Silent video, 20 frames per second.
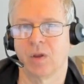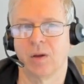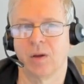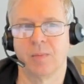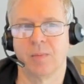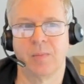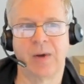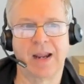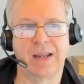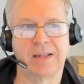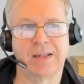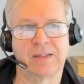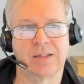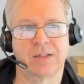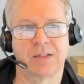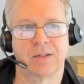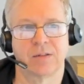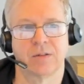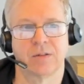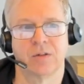
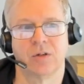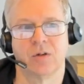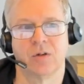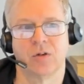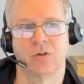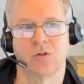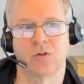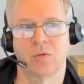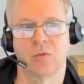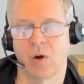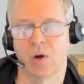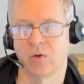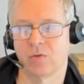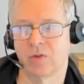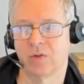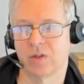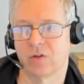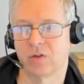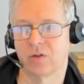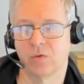brackets to
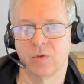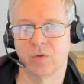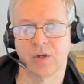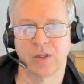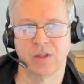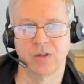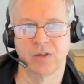mount it to